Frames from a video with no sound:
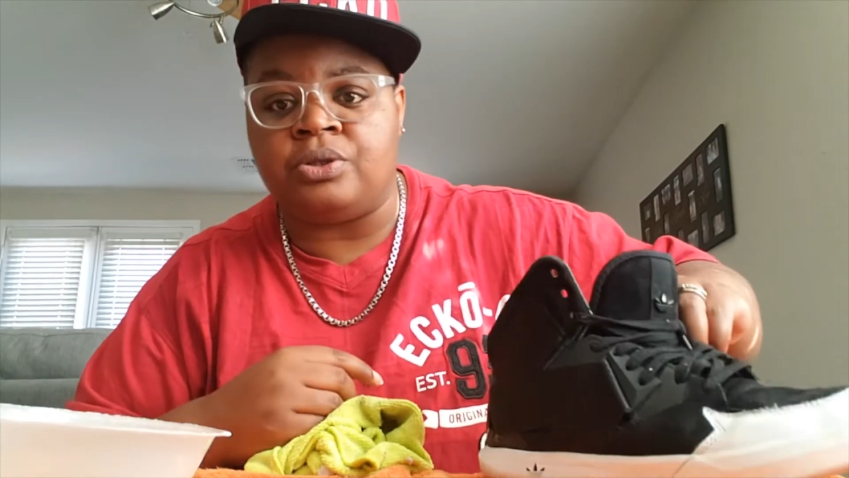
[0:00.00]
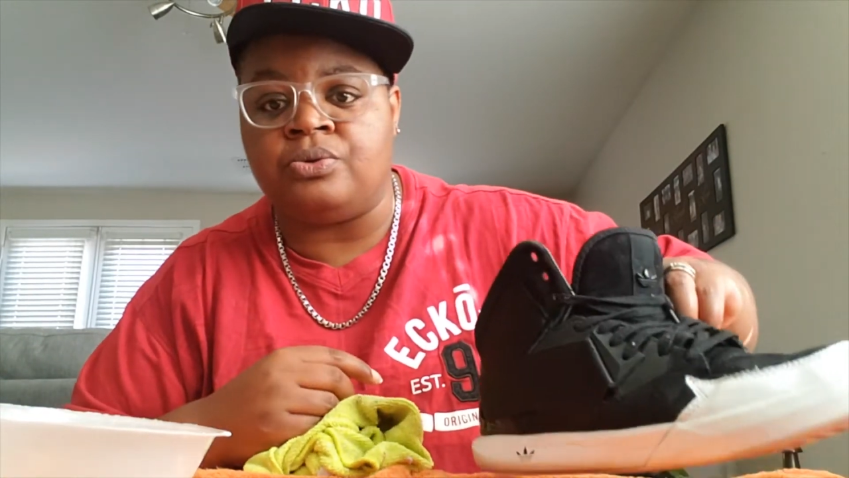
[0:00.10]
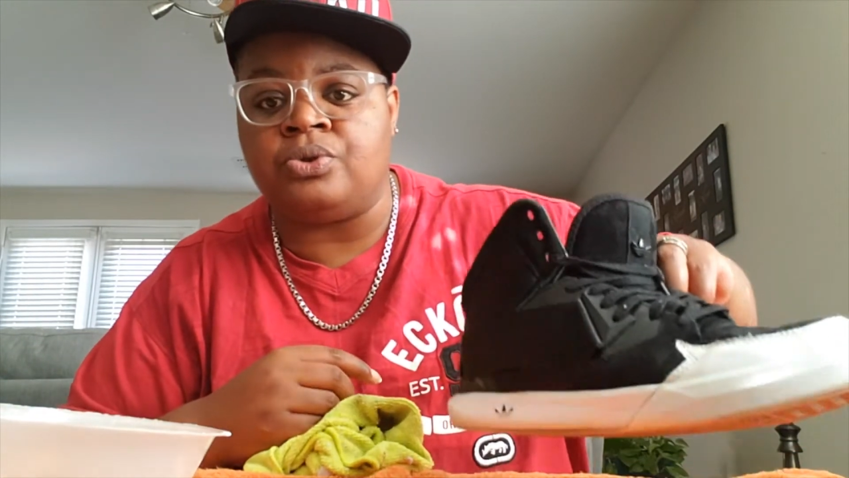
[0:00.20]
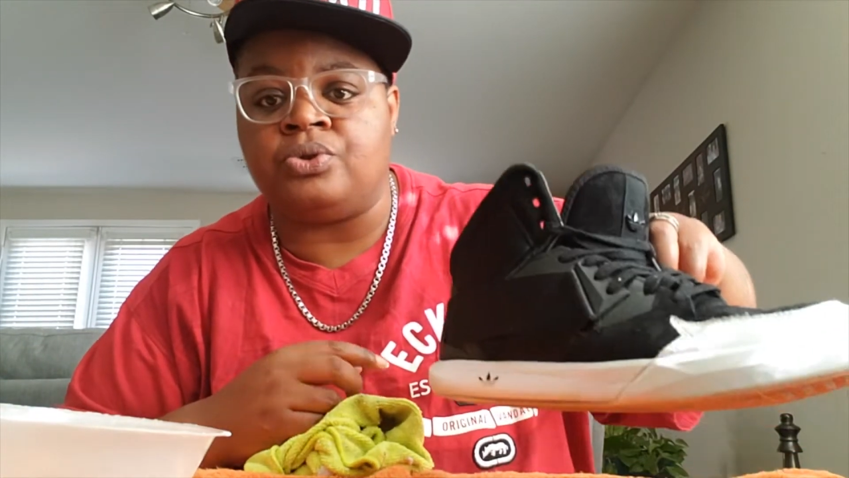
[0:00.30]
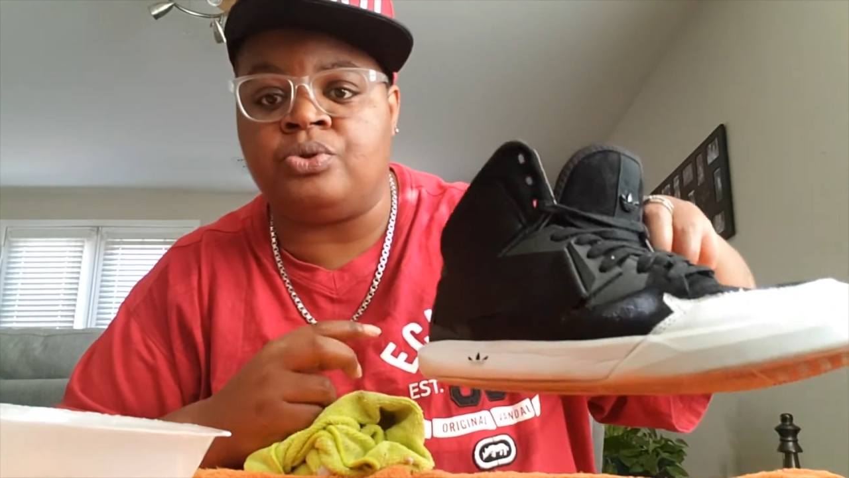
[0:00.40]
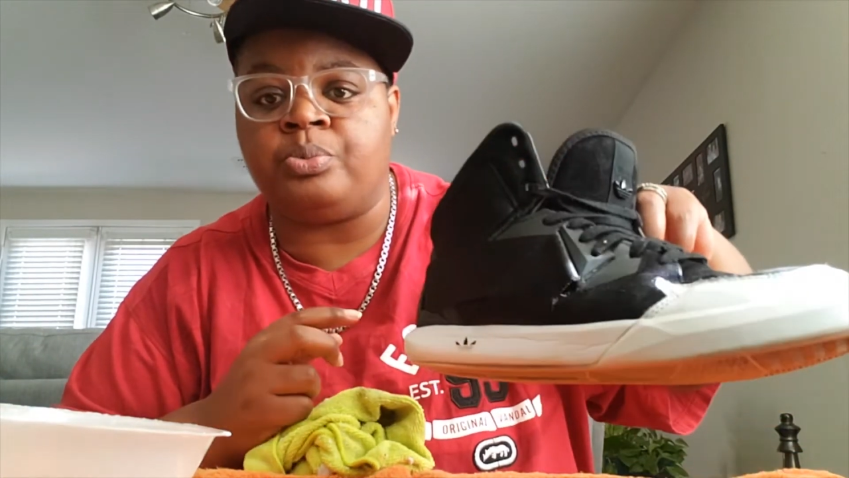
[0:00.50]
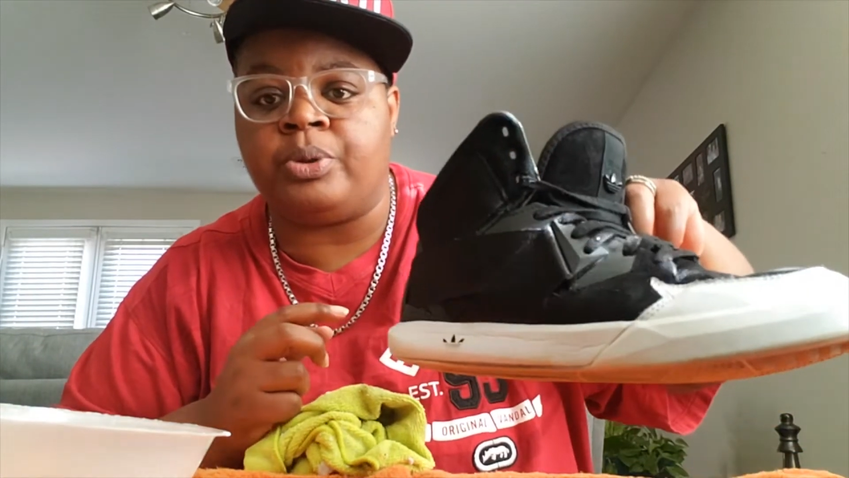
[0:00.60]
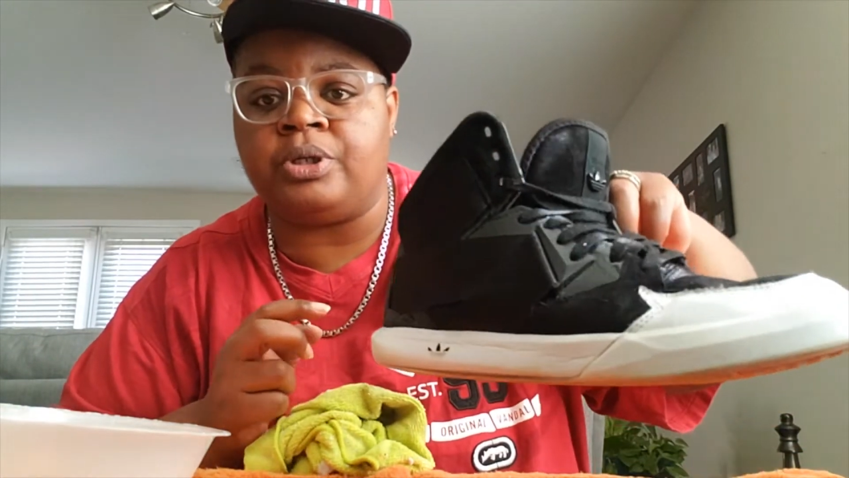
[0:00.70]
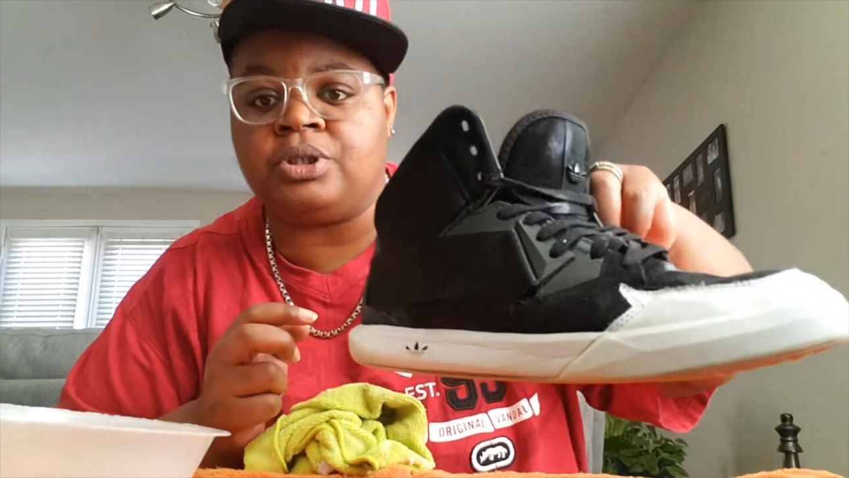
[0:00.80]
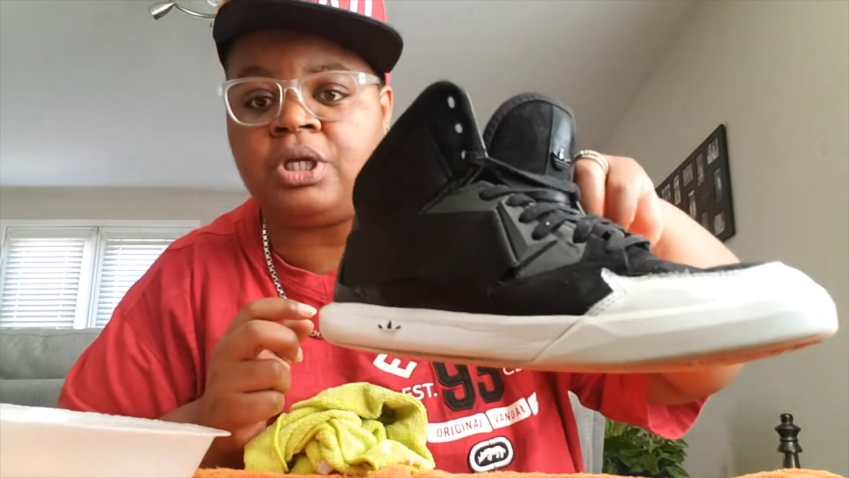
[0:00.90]
use the
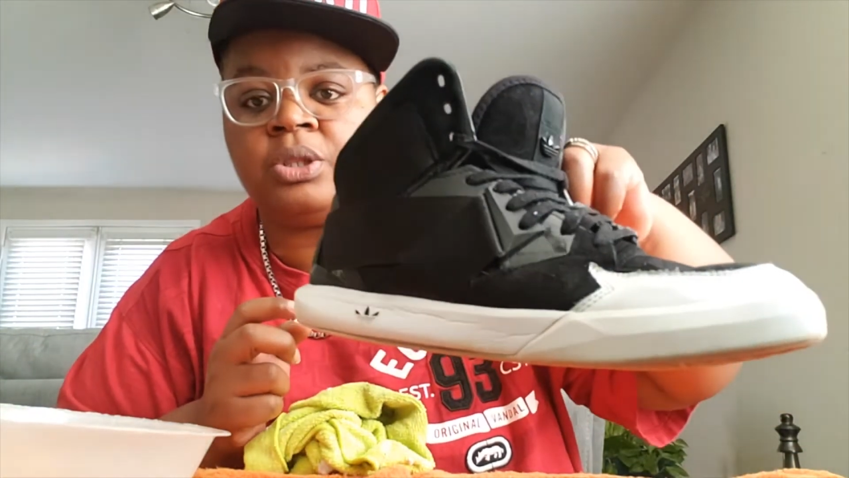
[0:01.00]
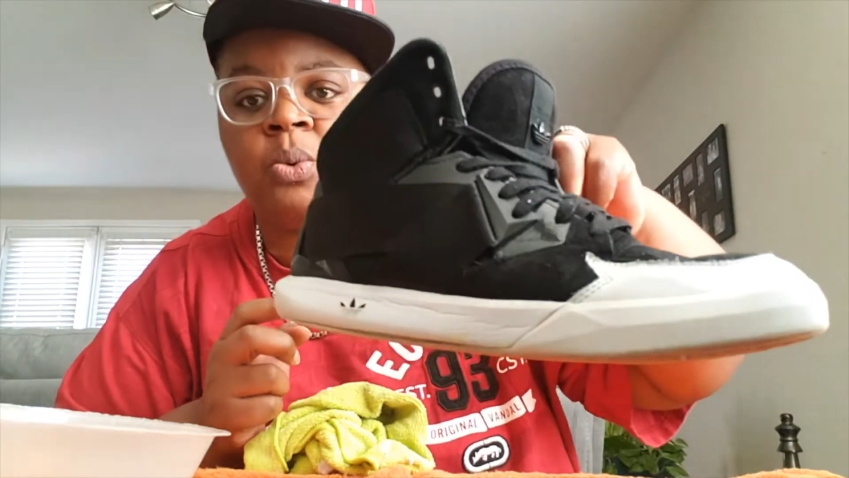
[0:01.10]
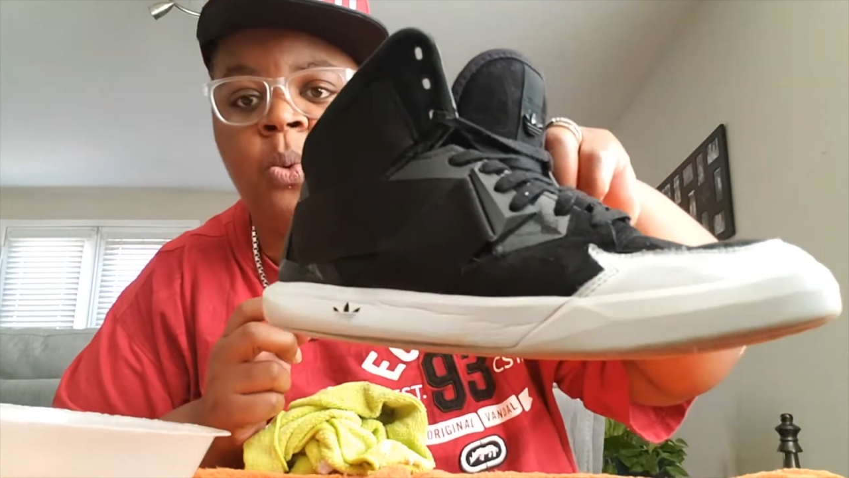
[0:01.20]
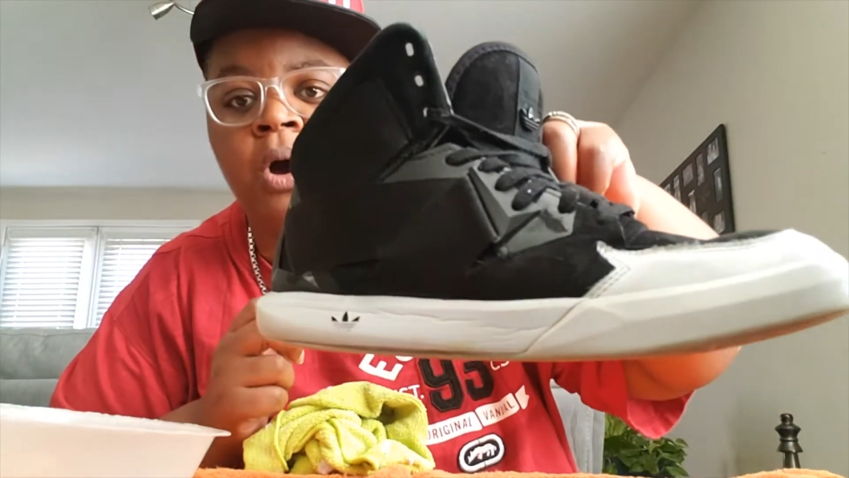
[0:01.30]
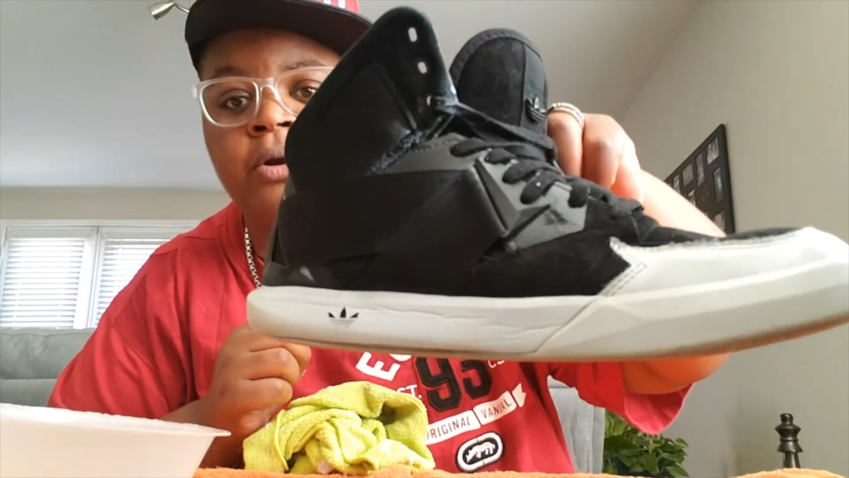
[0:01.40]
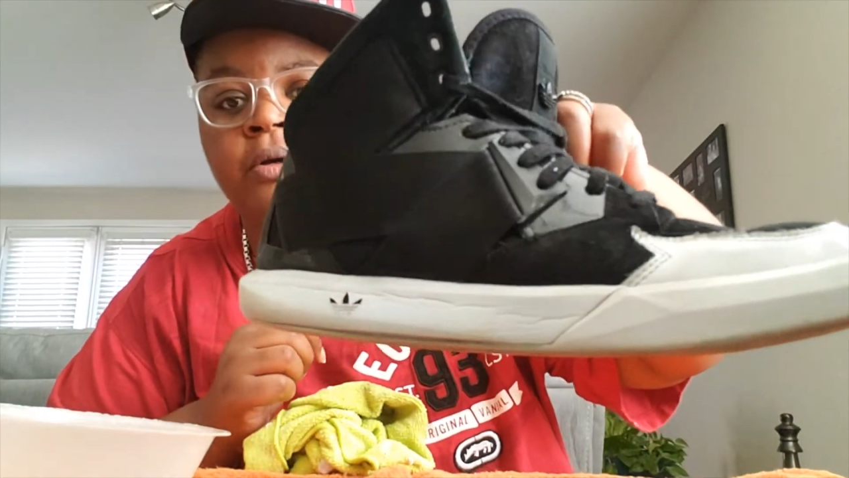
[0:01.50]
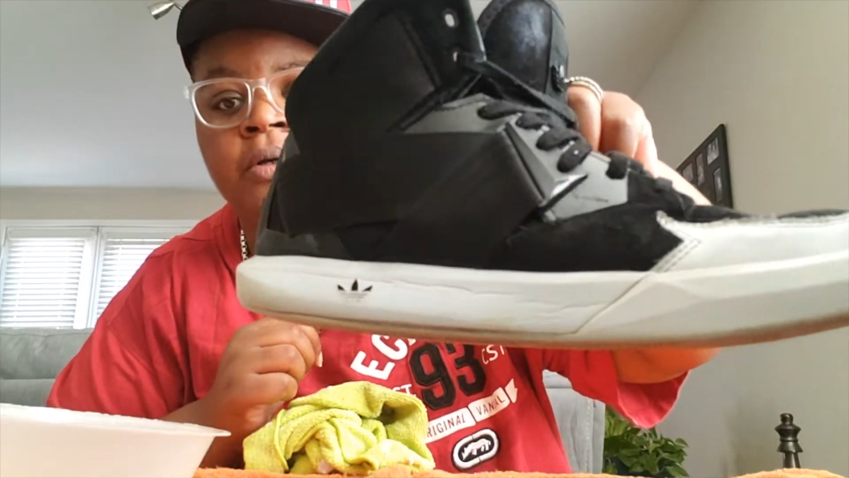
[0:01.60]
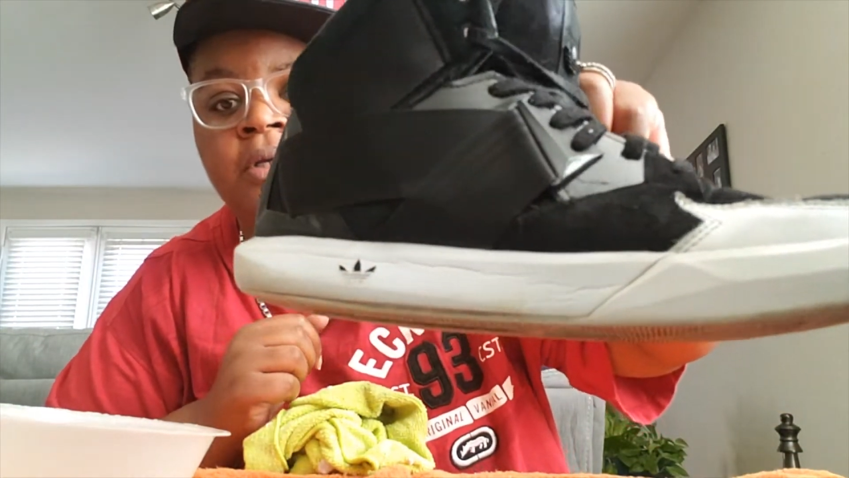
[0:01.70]
toothbrush and the water.